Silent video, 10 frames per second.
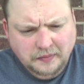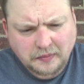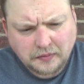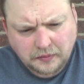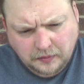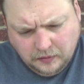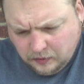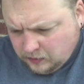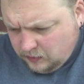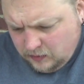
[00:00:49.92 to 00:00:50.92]

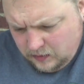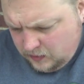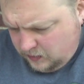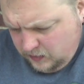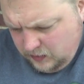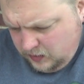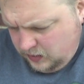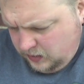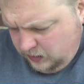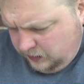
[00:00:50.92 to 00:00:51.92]

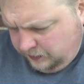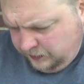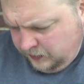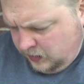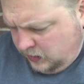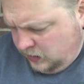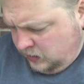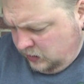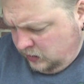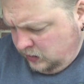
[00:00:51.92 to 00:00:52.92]

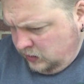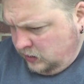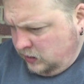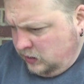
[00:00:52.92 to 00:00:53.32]
Nobody speaks.